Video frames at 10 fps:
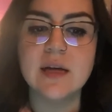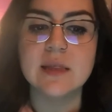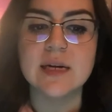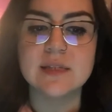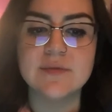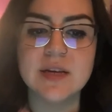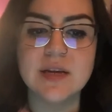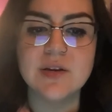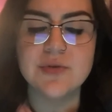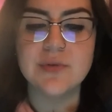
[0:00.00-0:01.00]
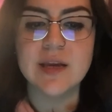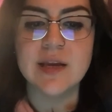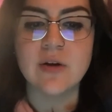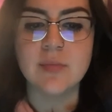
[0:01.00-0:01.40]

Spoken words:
collectivity, duty and